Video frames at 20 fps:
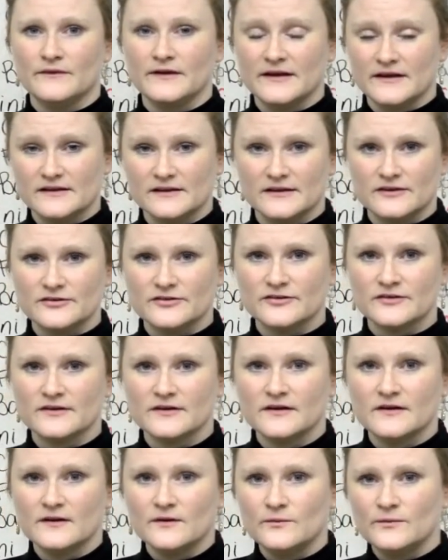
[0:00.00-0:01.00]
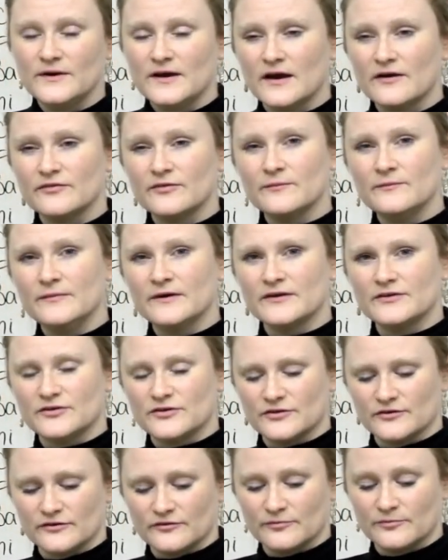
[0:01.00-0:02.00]
English, we have a
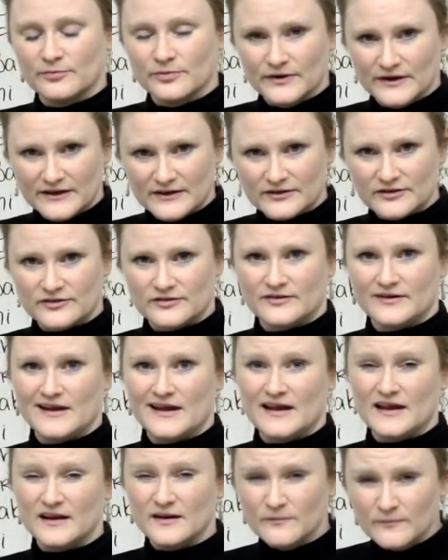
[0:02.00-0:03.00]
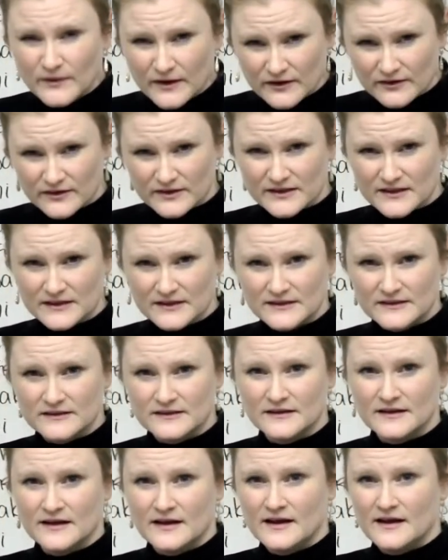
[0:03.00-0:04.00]
mixture of British and
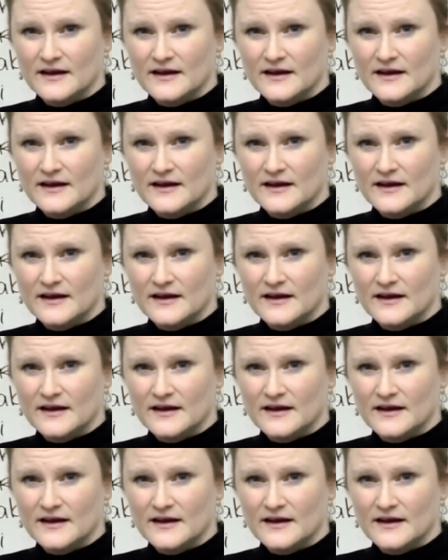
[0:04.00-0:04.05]
American,